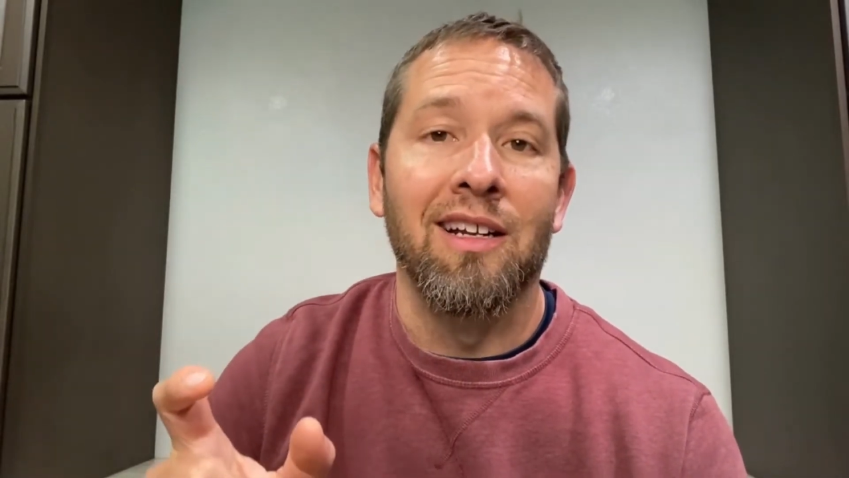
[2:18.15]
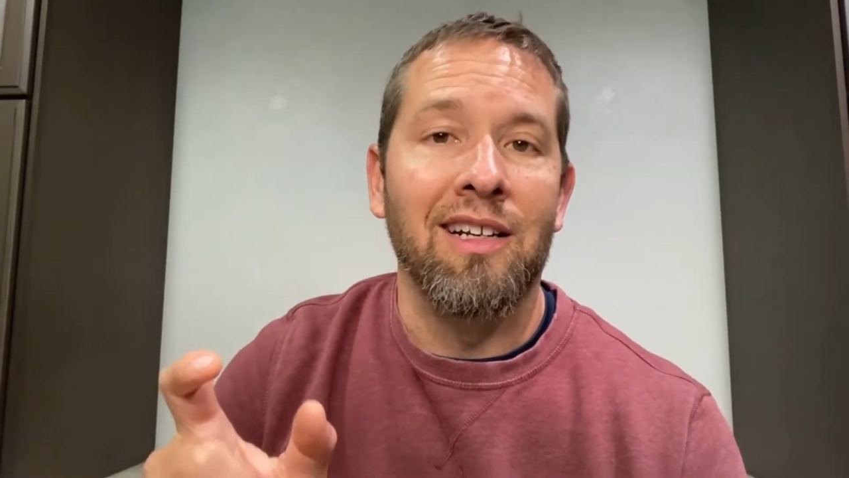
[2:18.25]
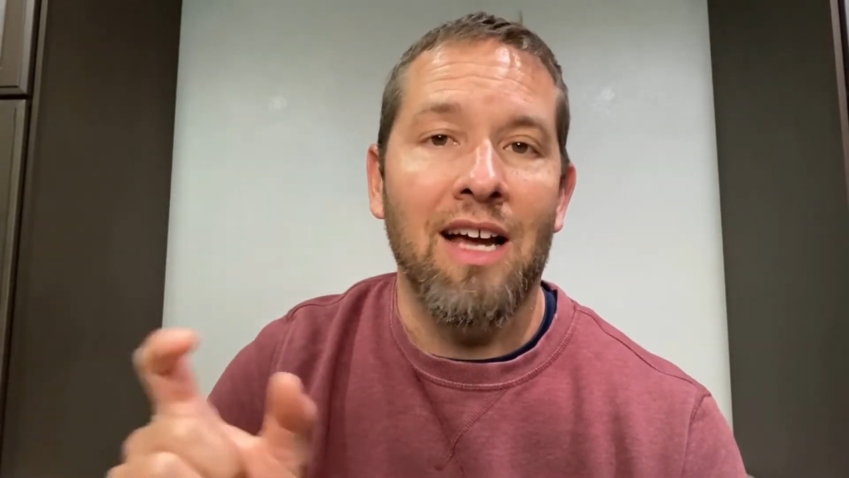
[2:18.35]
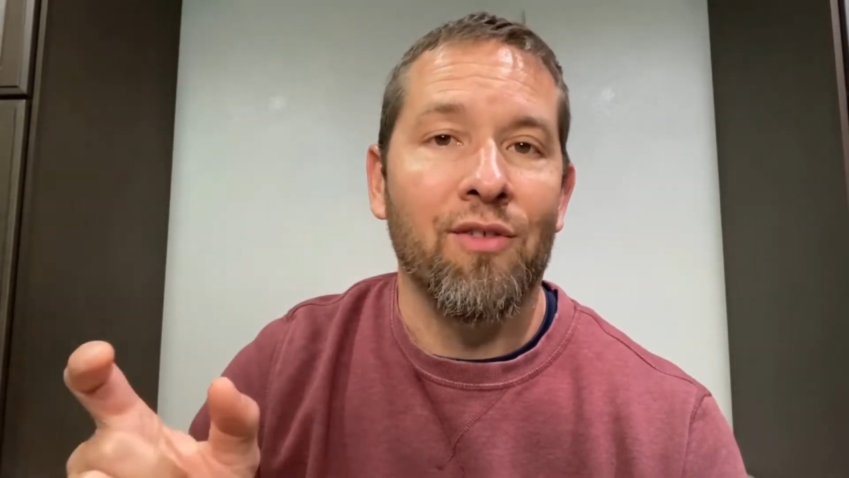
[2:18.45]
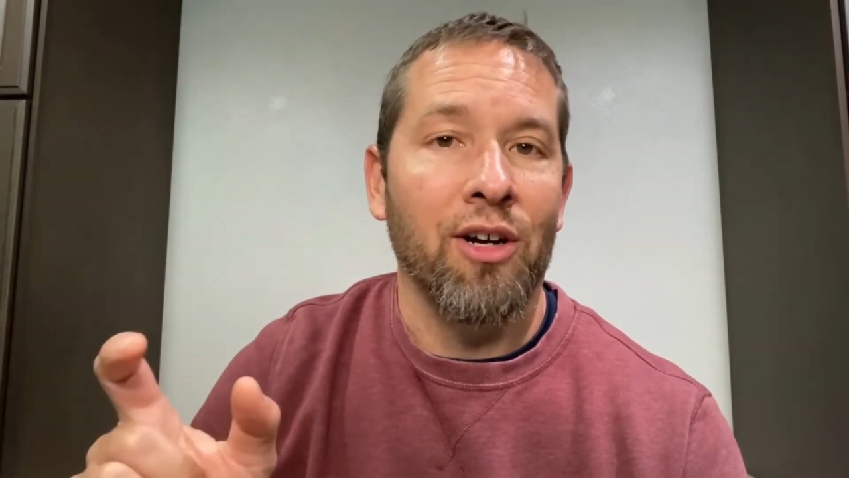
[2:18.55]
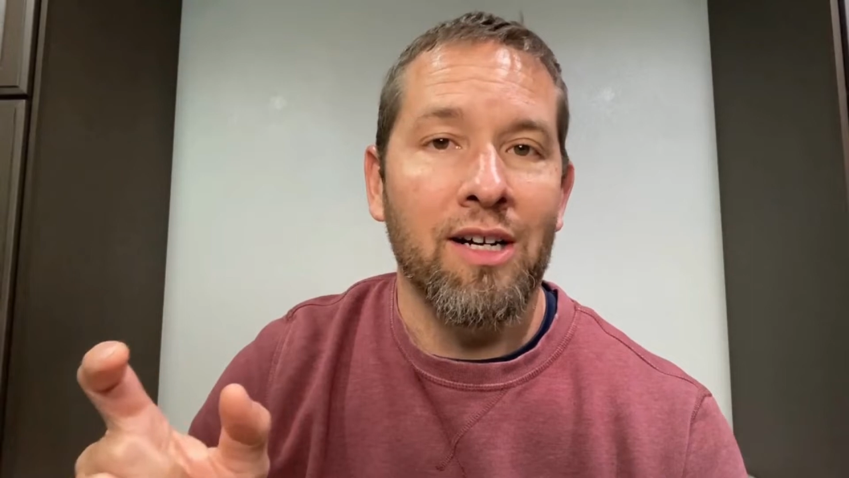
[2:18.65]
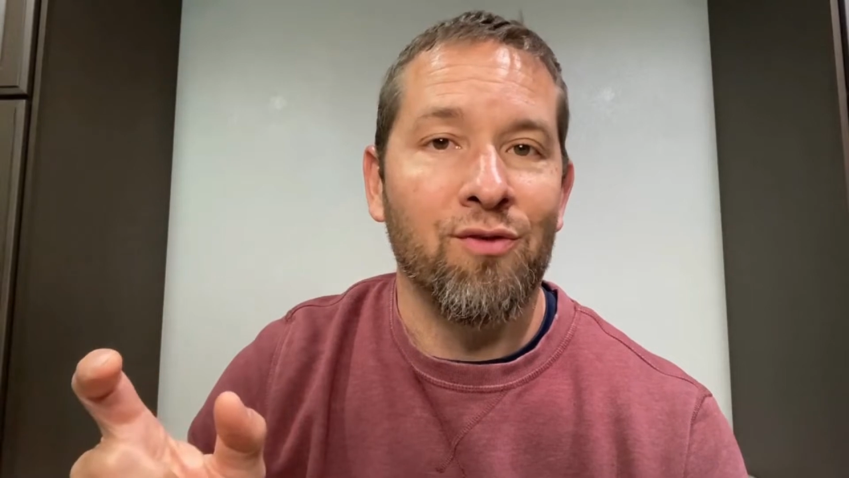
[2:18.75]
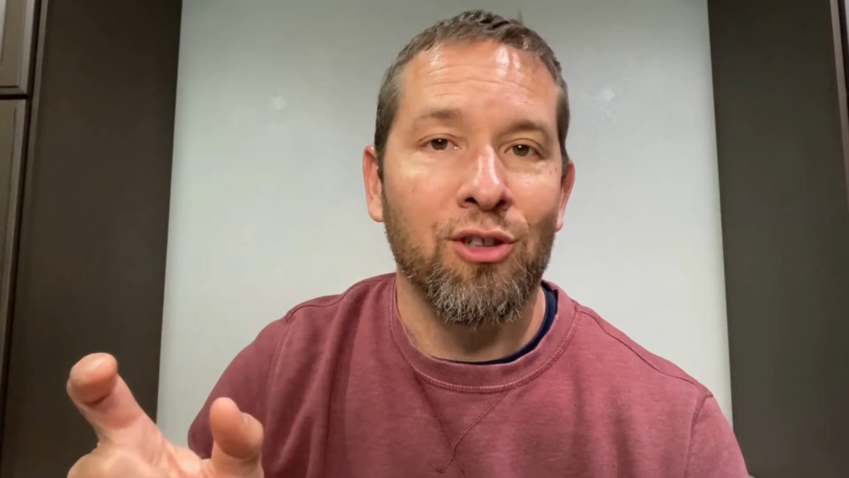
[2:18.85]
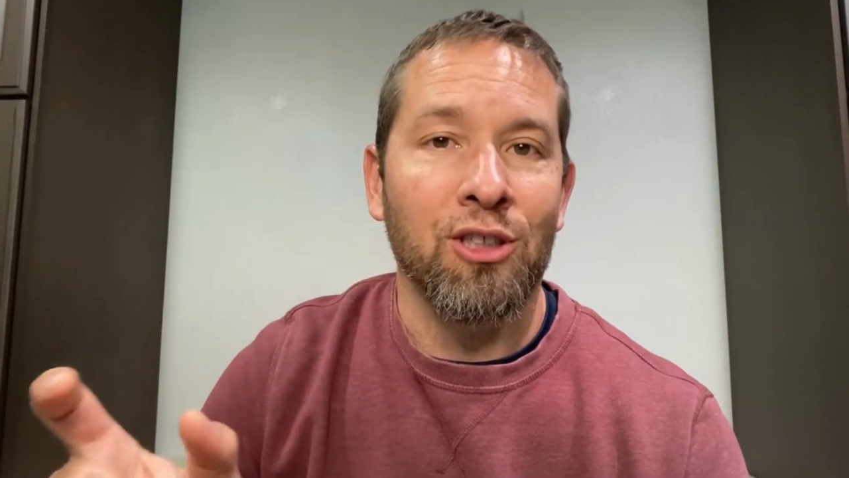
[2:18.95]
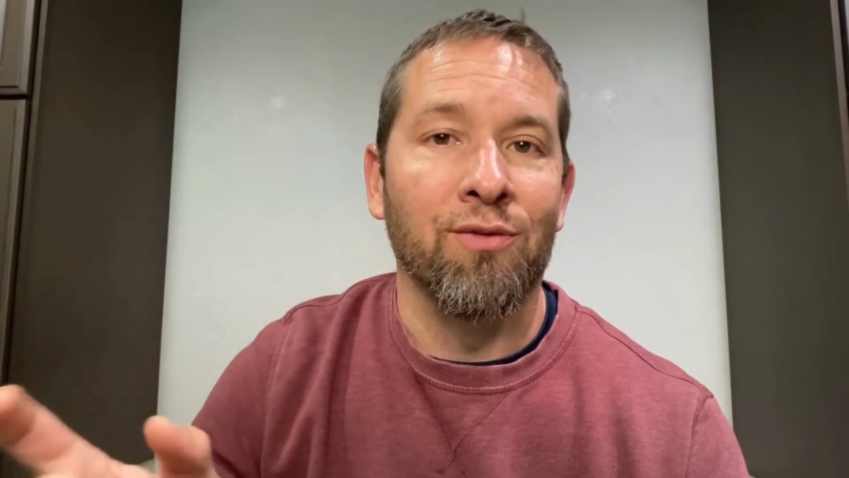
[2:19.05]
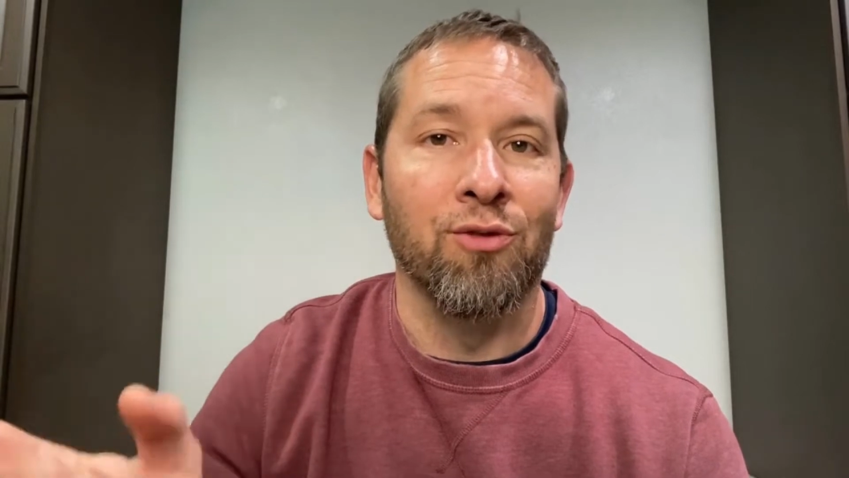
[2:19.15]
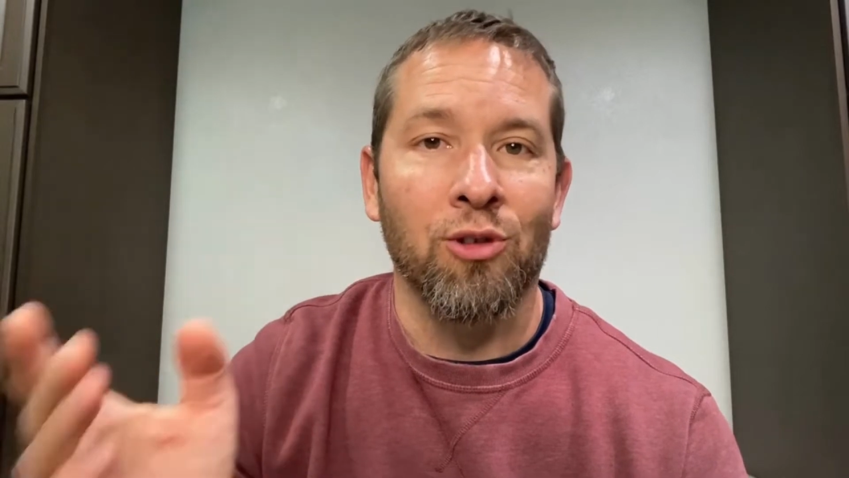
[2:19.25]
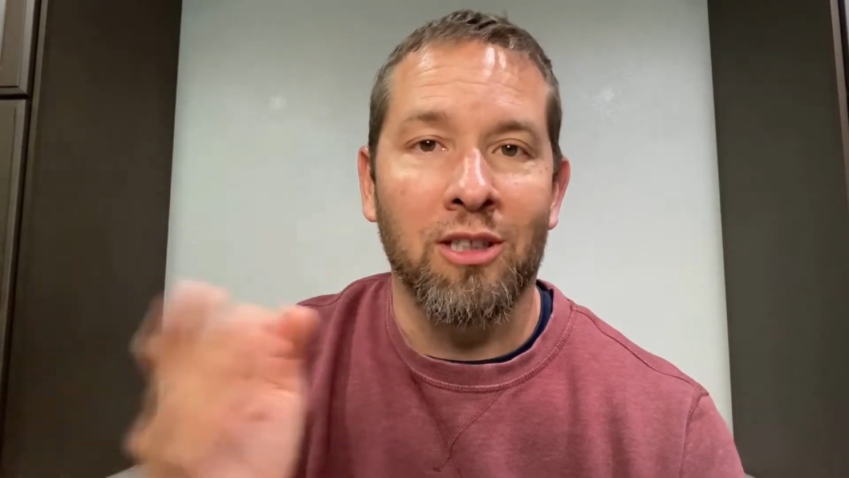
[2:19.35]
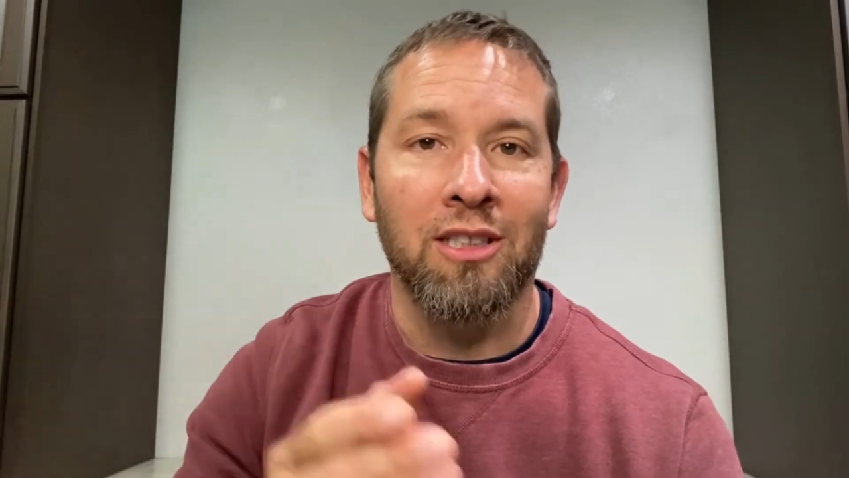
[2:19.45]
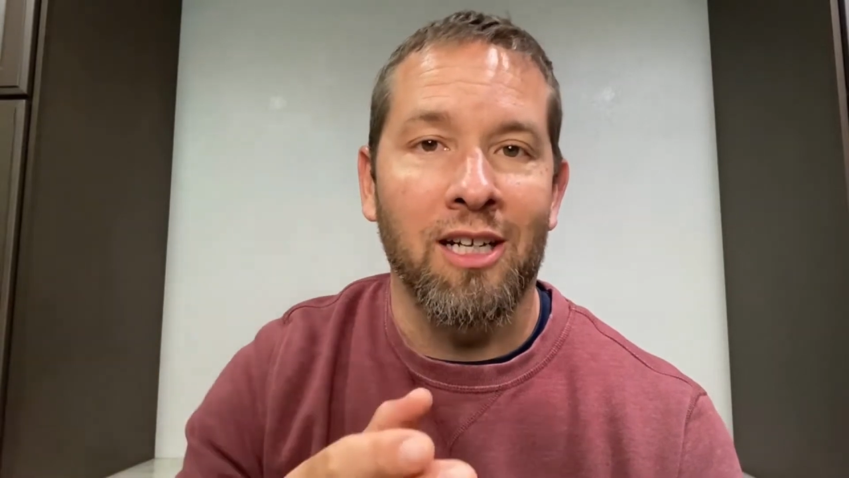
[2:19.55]
not very efficient for
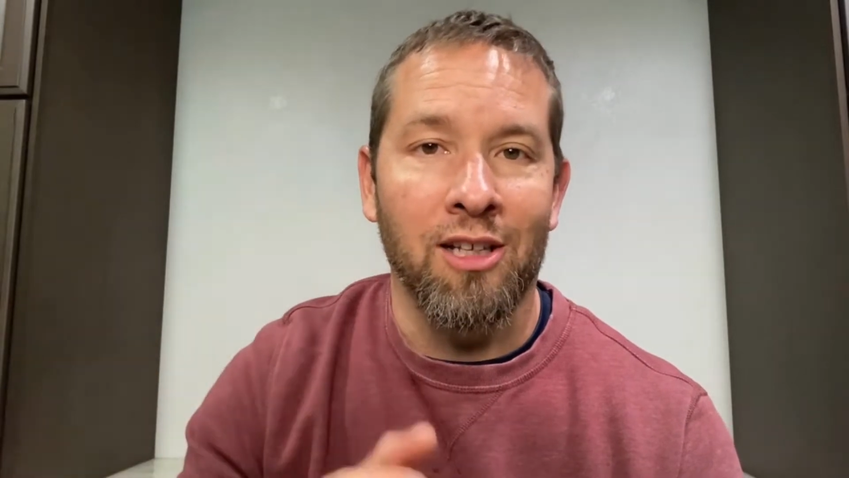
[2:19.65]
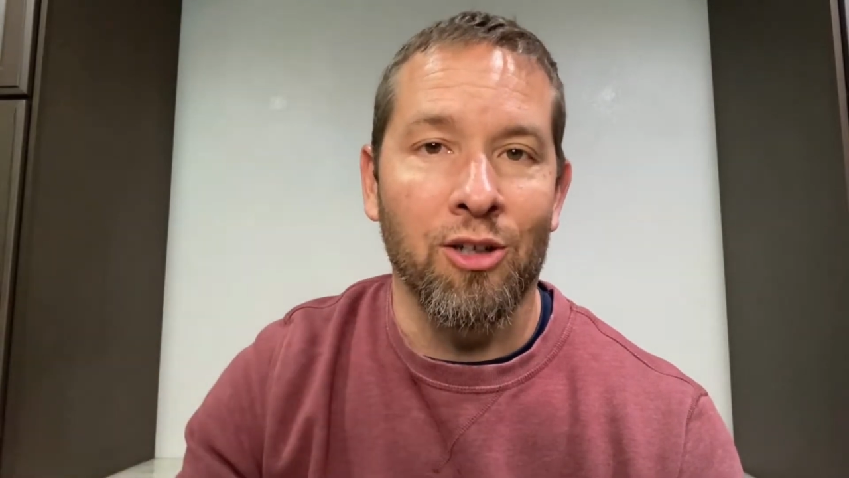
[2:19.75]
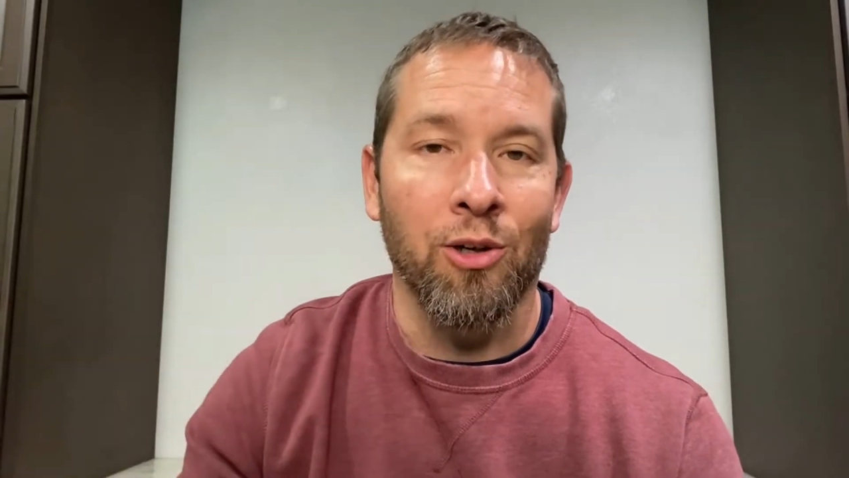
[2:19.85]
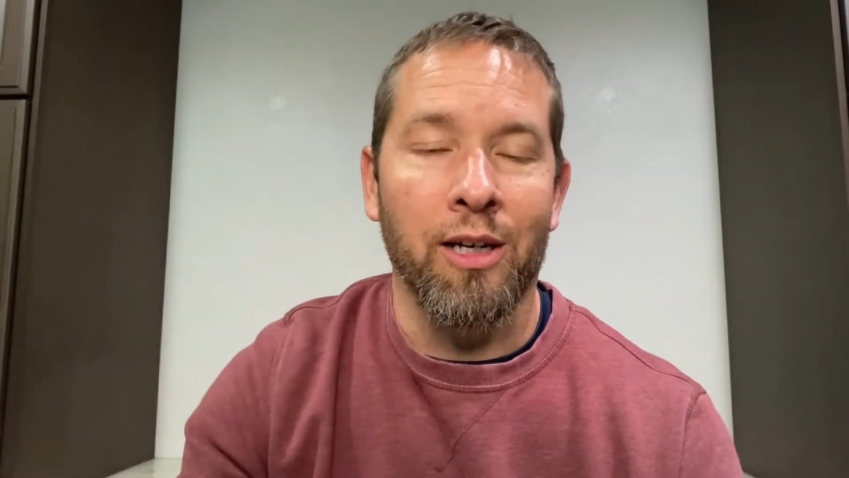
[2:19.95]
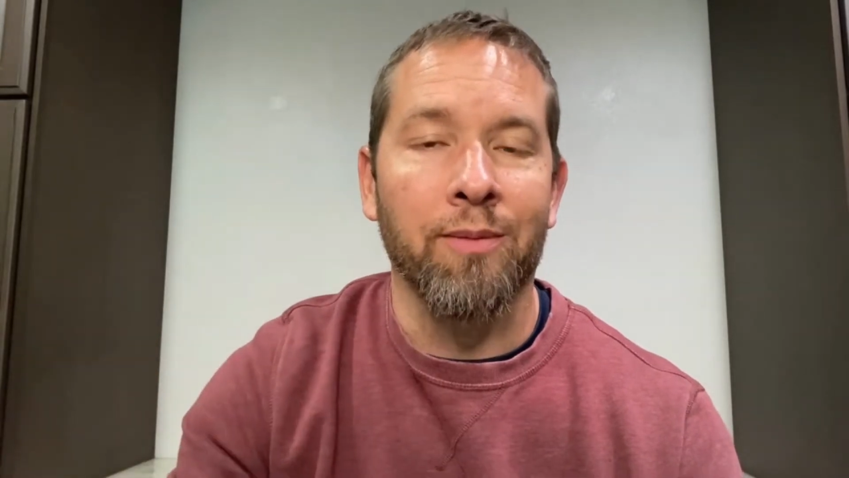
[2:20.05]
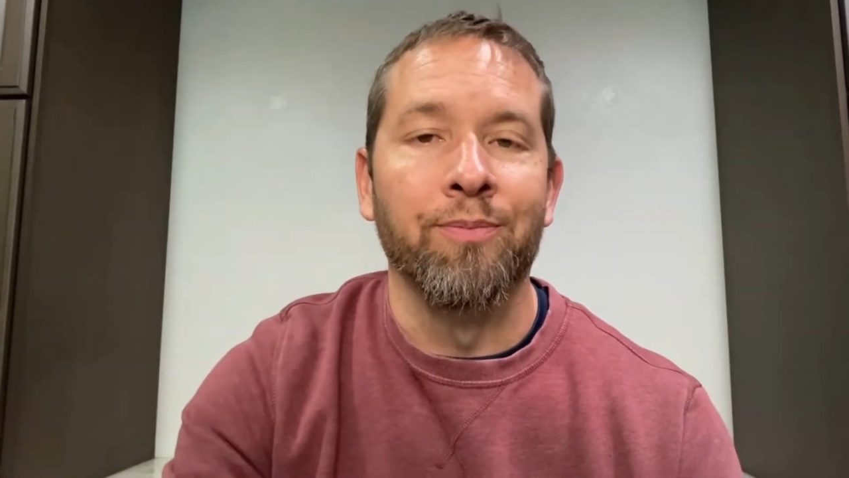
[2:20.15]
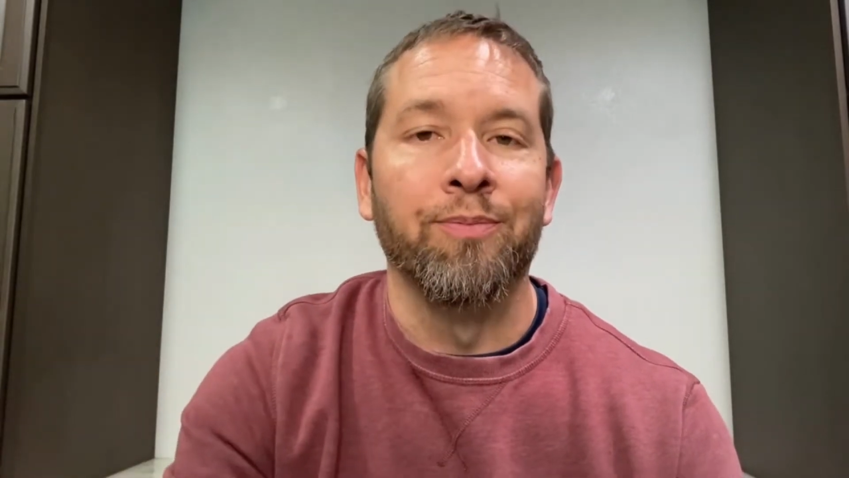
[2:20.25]
extending the green.